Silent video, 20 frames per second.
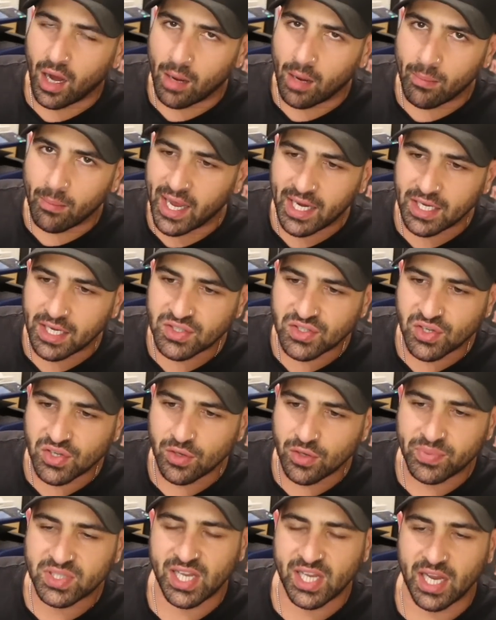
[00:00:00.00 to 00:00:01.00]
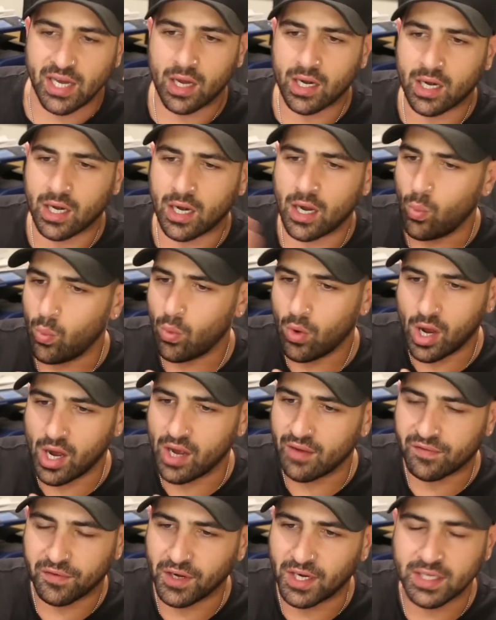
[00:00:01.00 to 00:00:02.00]
I'm making 2%. I don't know
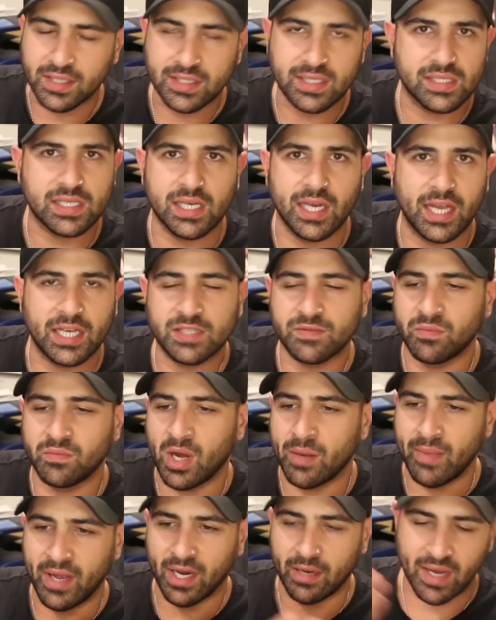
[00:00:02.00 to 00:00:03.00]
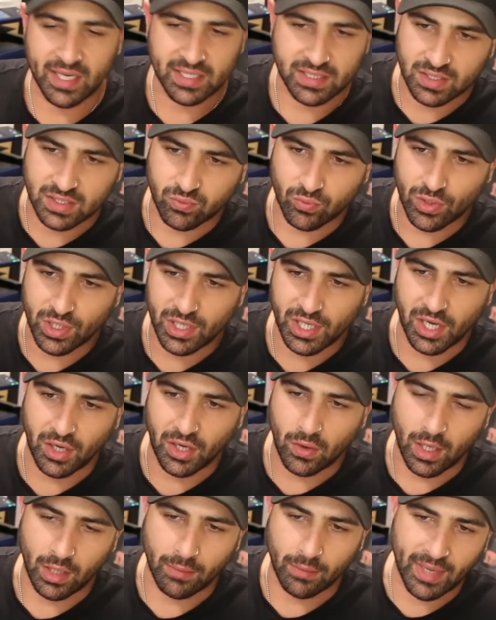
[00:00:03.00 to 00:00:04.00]
why it freaking disconnects from my MetaMask. It's really
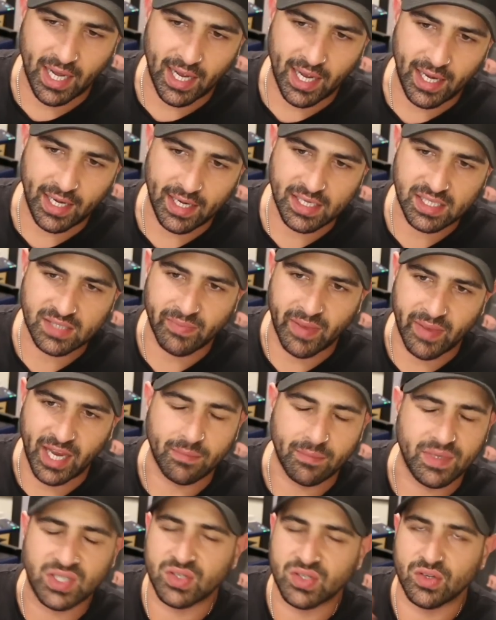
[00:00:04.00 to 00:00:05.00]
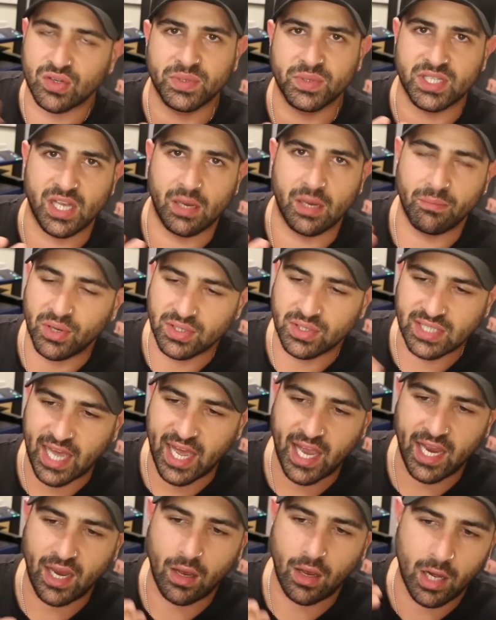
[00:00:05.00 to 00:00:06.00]
annoying, but it is making me 2% per
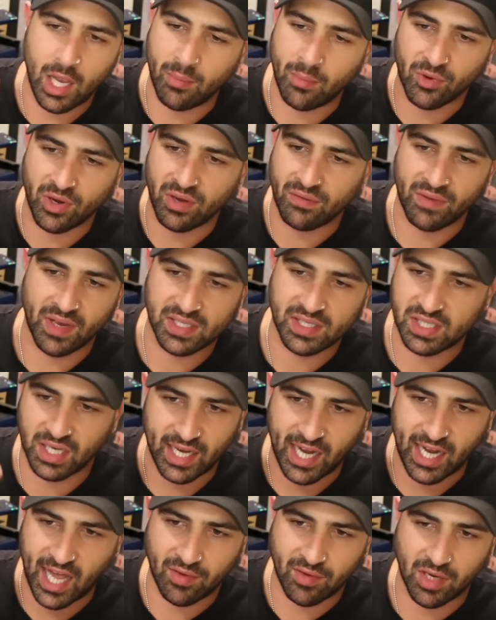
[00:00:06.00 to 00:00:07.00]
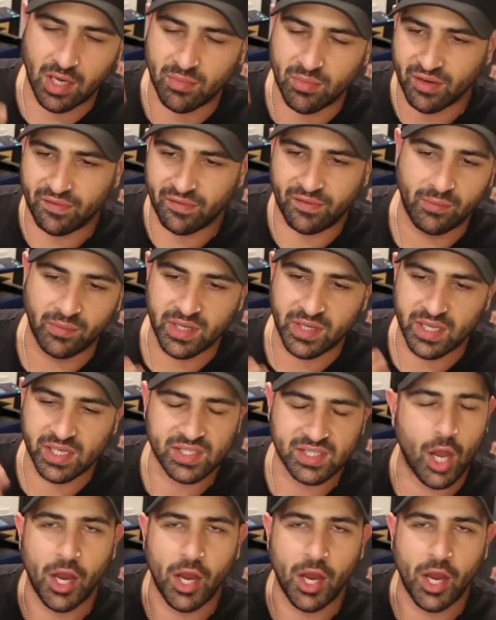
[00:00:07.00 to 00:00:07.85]
day. I am reinvesting it, having a bit of fun with this.